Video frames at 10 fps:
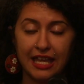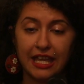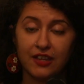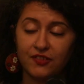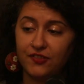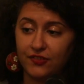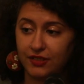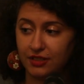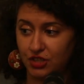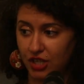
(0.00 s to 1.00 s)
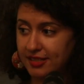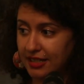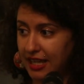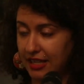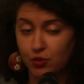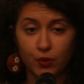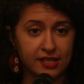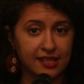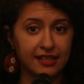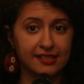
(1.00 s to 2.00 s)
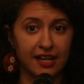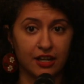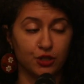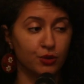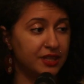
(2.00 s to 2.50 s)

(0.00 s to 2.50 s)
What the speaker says: if, just in case, worst case scenario,